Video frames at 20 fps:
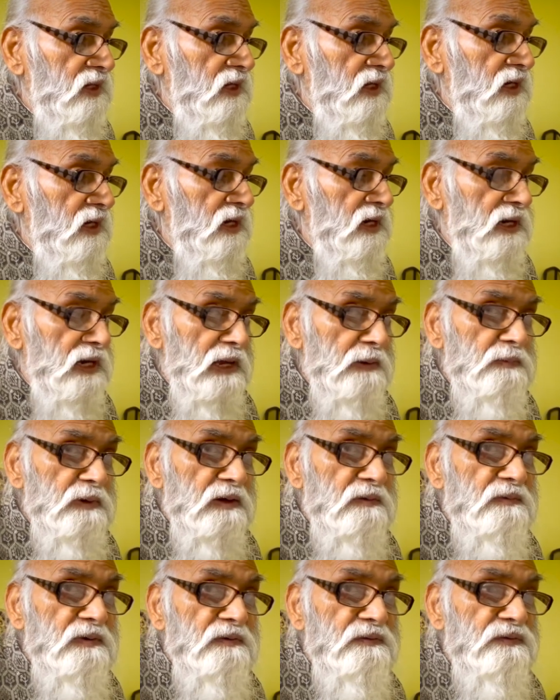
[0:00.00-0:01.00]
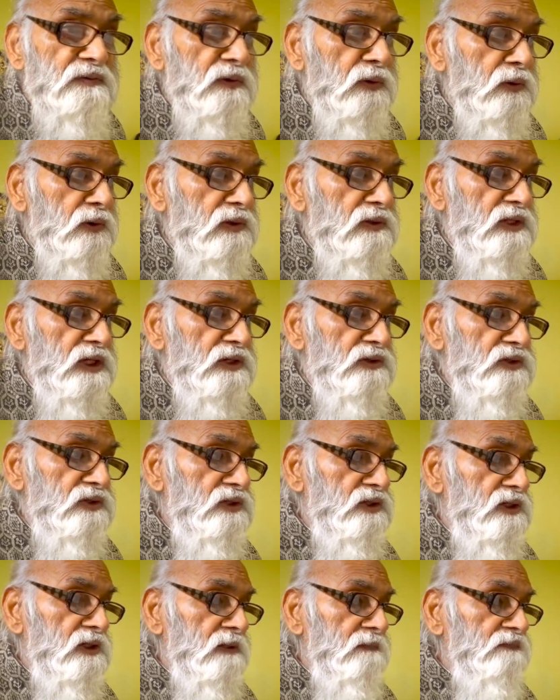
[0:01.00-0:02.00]
Never before
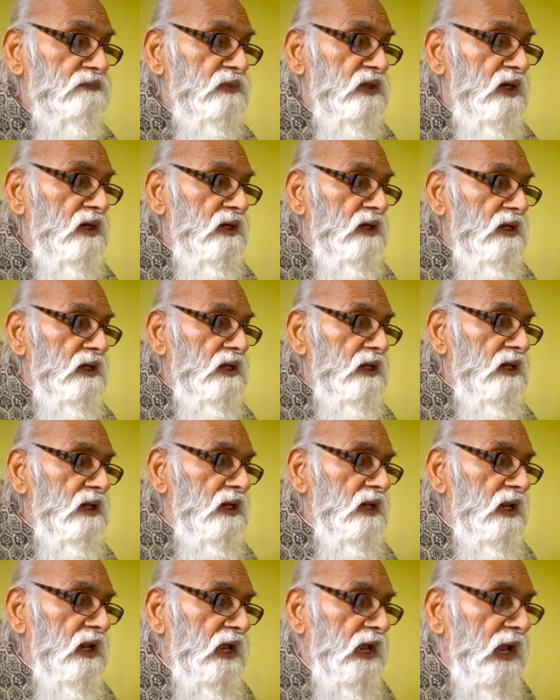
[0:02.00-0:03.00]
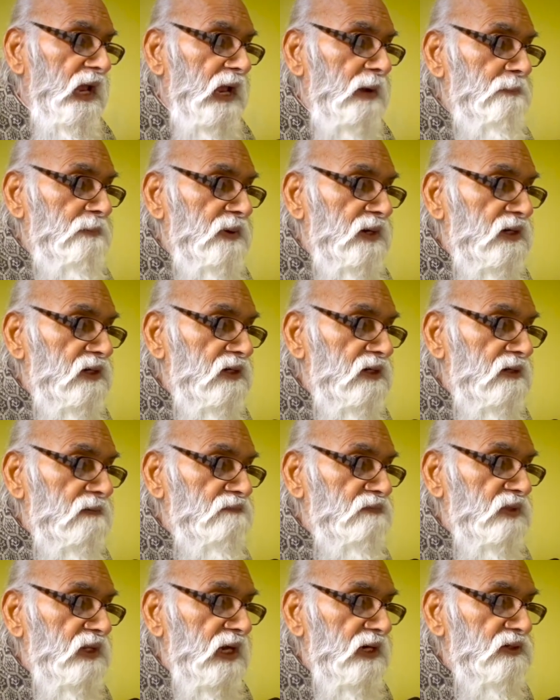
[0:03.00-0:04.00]
this happened
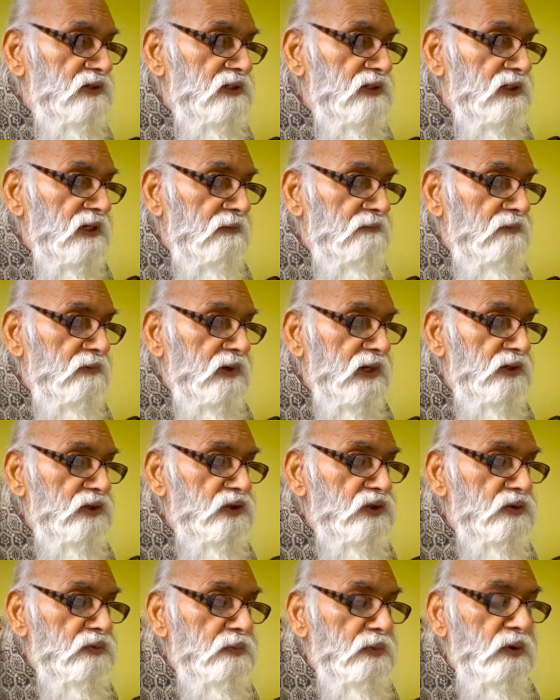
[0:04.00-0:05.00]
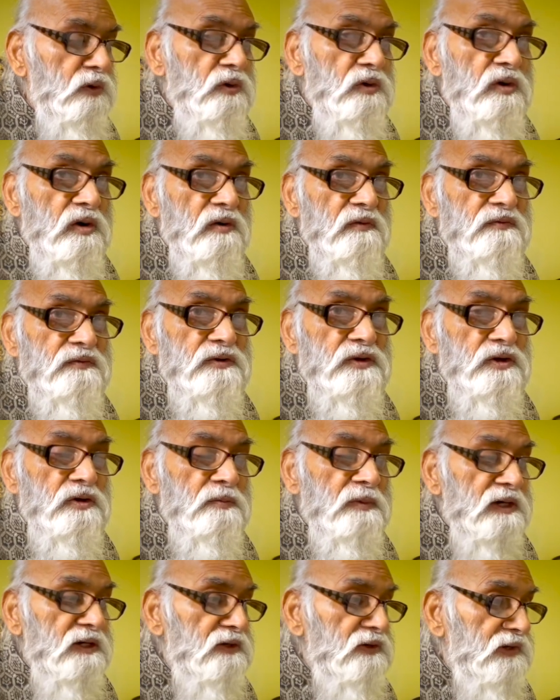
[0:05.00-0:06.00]
that someone spoke of
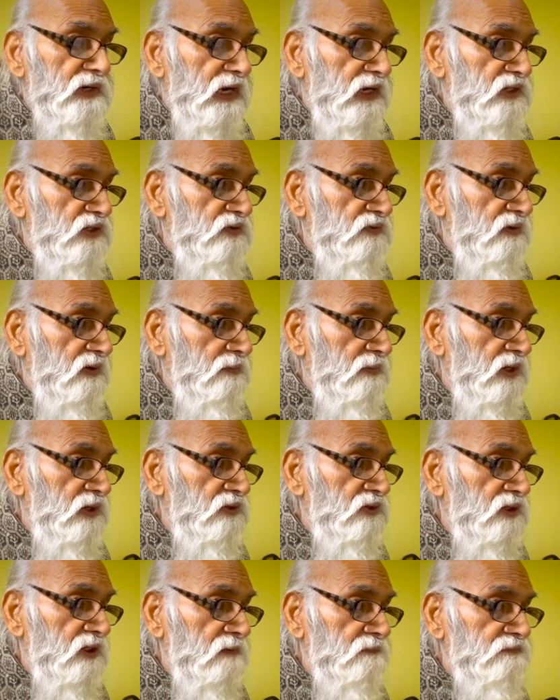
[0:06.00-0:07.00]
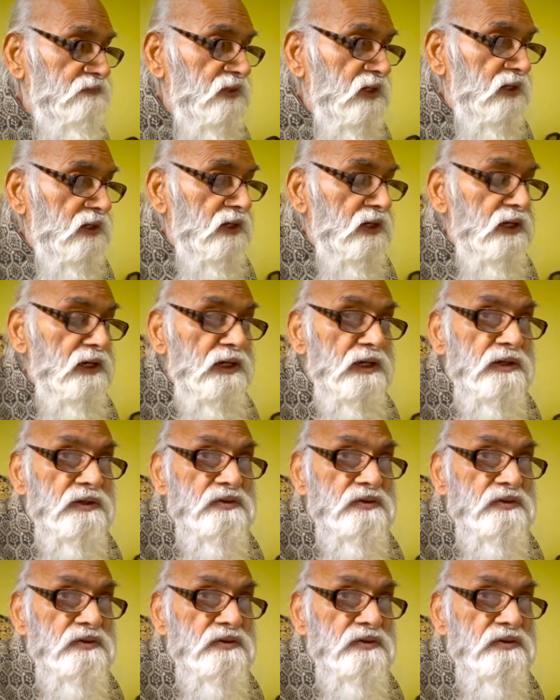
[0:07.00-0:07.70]
human transformation in